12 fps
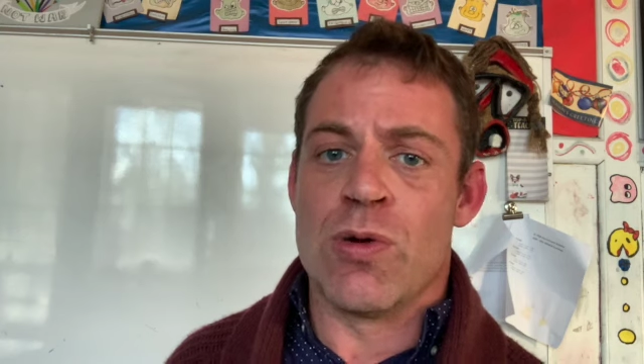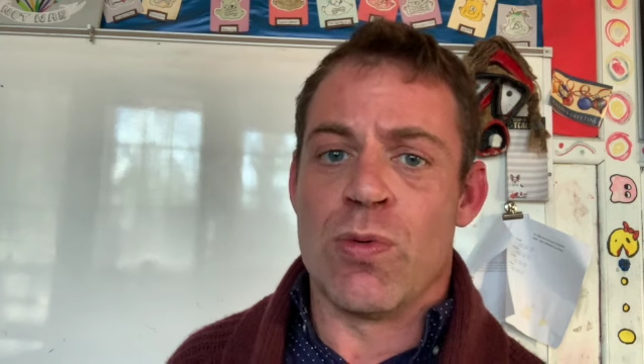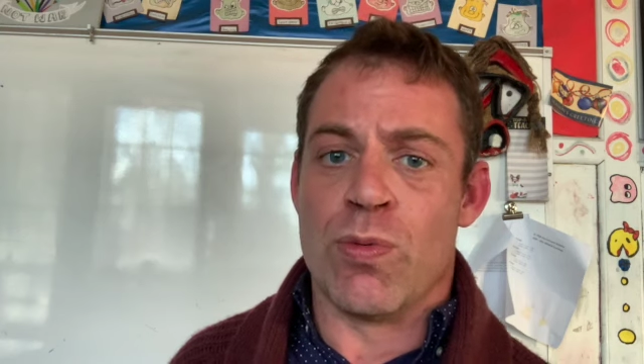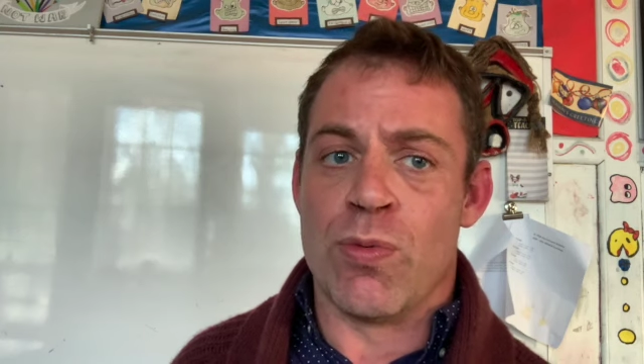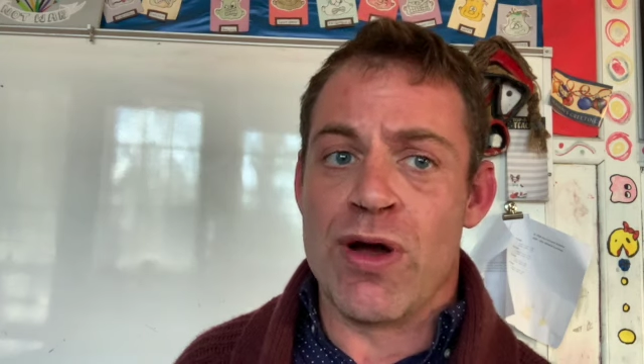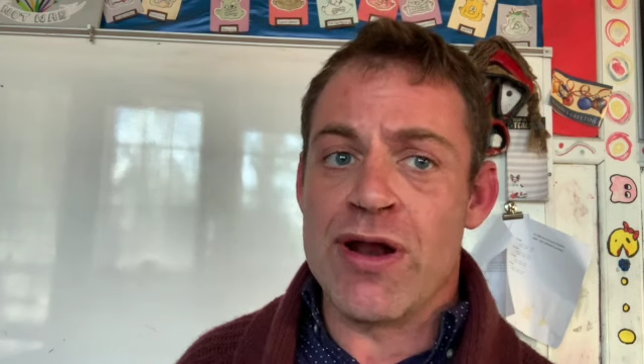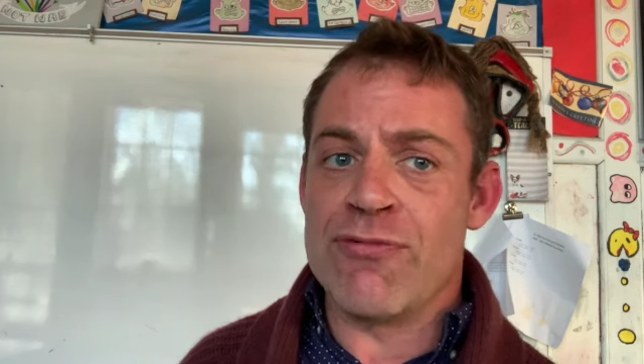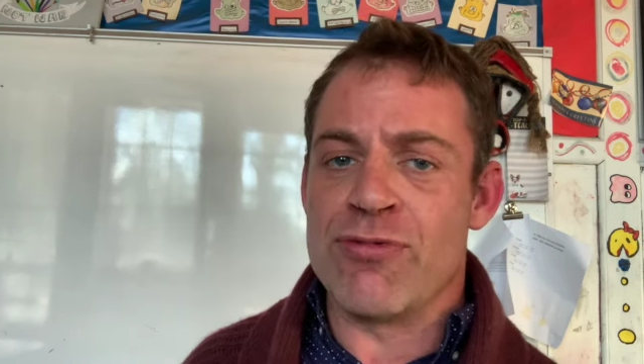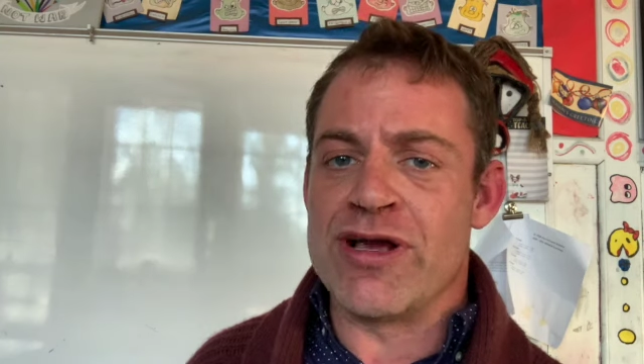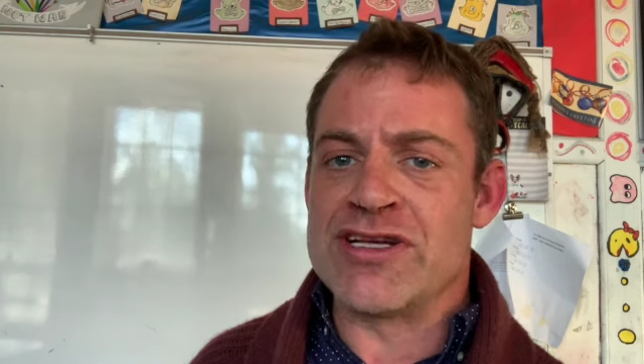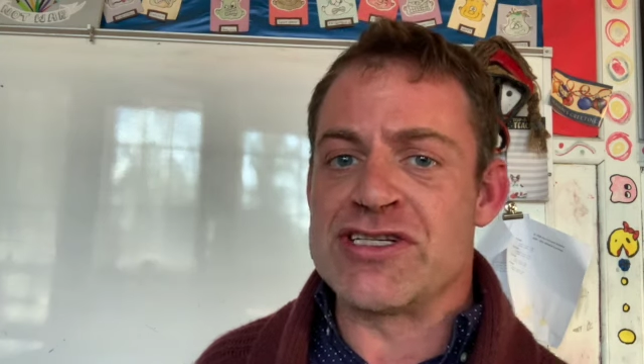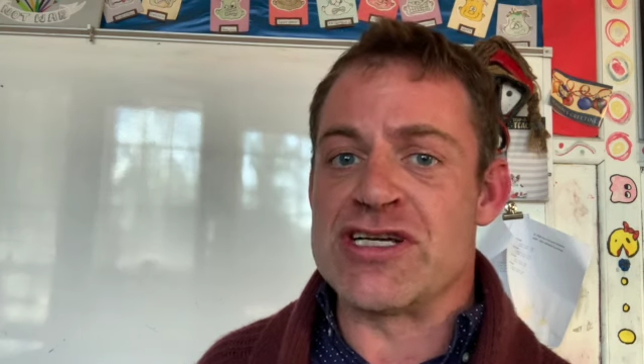One of
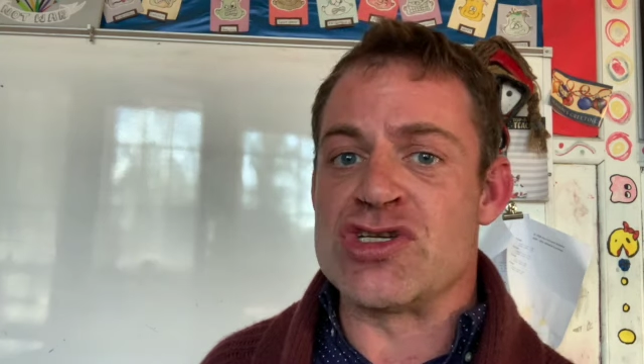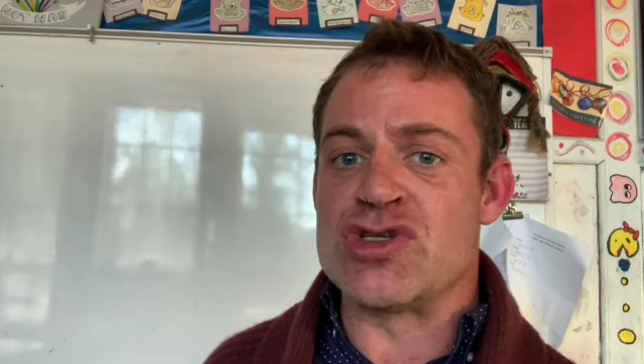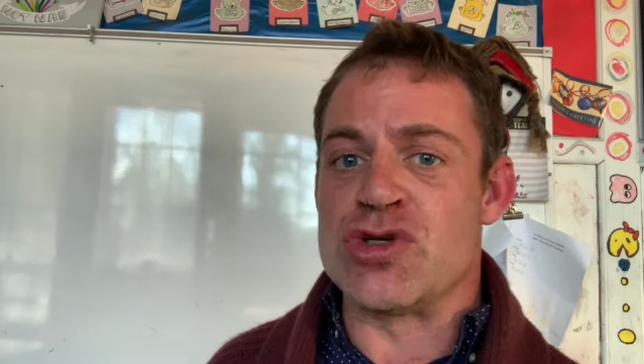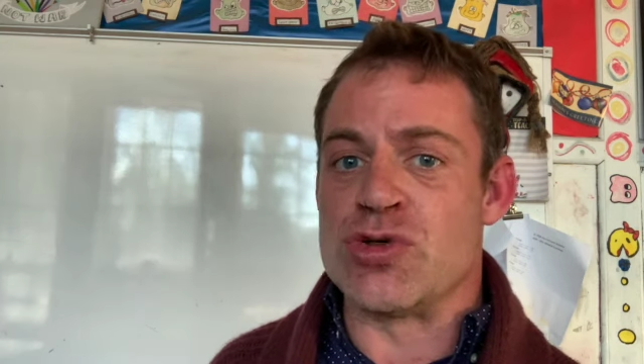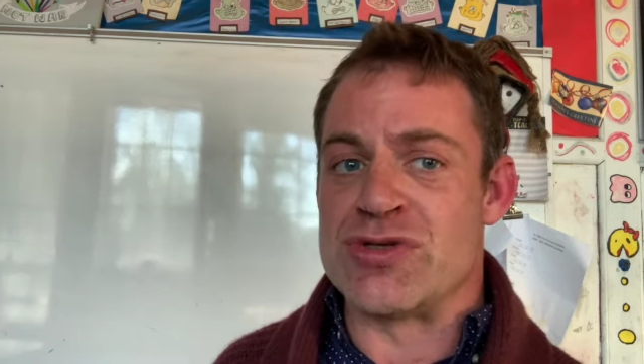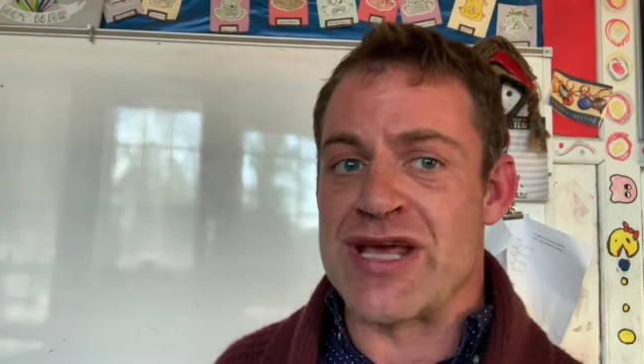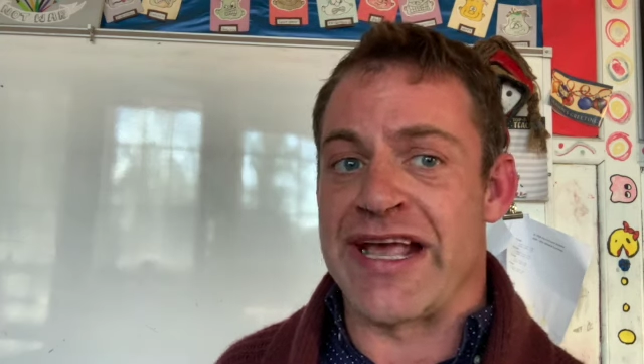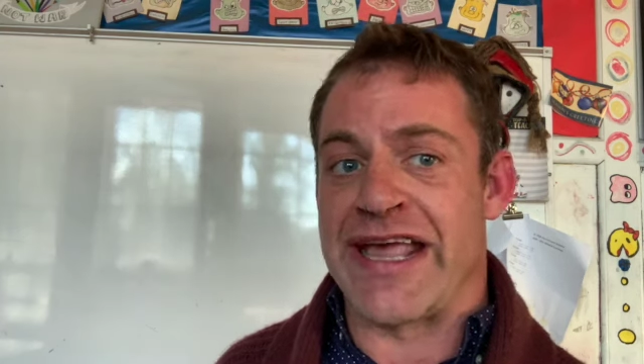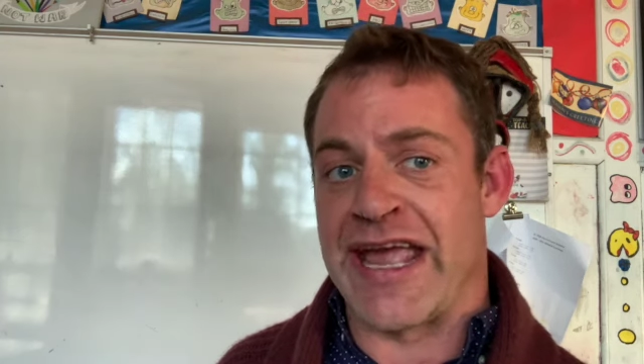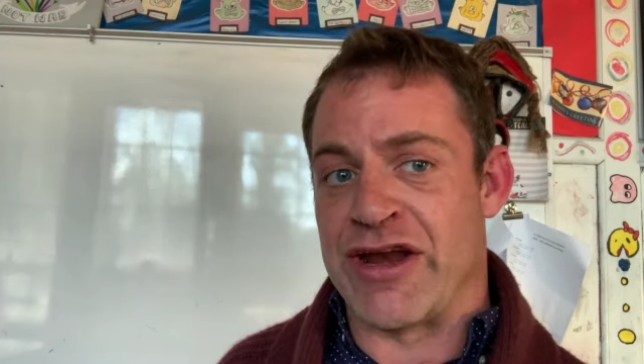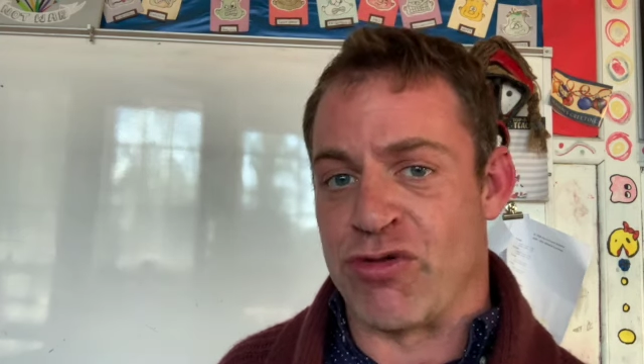which is to take a